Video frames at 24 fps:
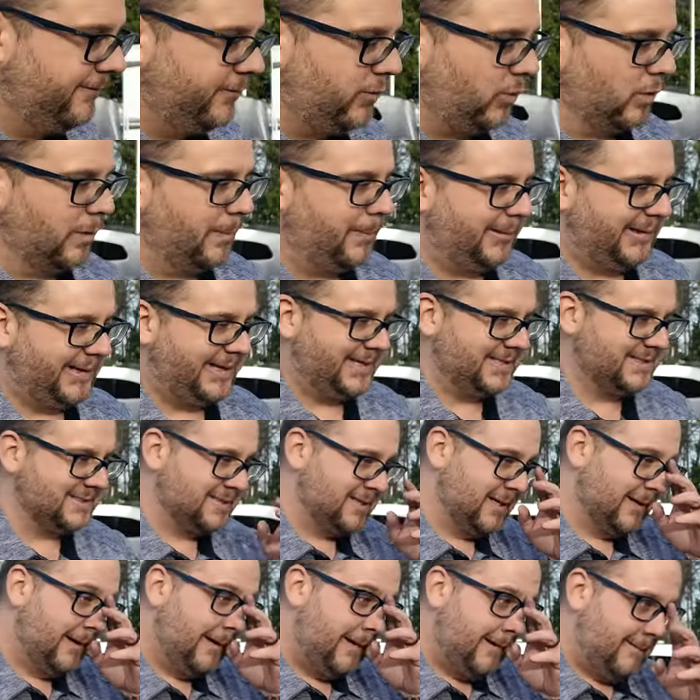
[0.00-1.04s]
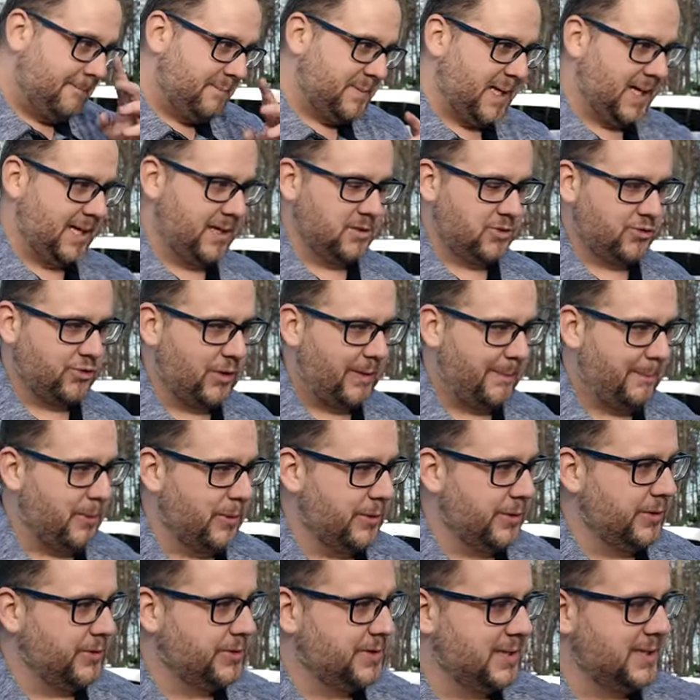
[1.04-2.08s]
floor plans the Airstream
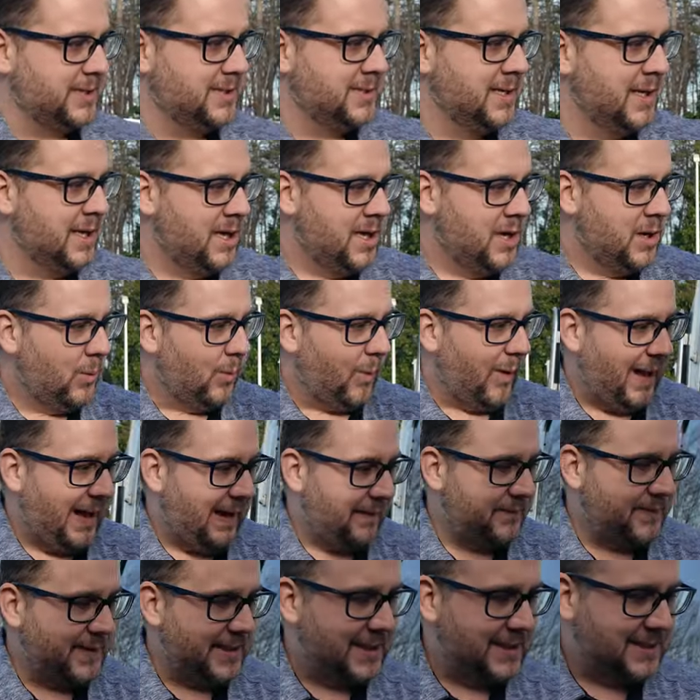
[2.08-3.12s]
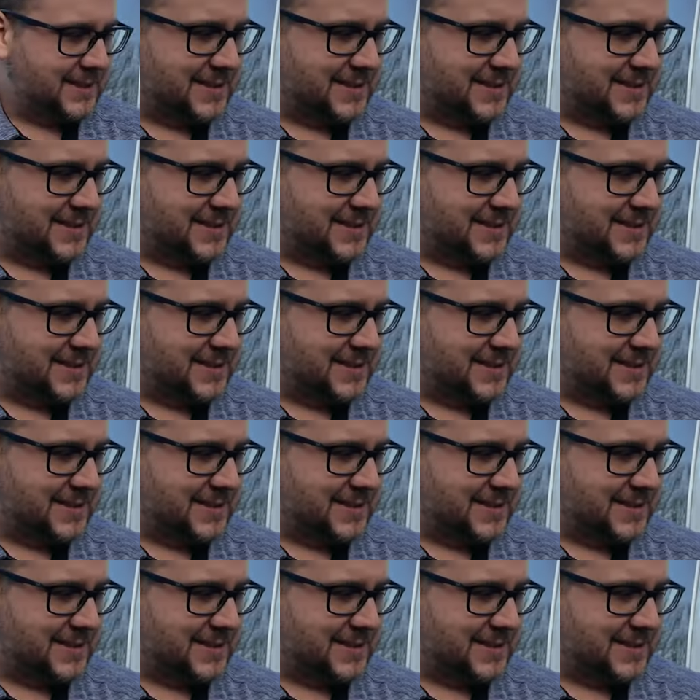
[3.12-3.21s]
produces. We'll have the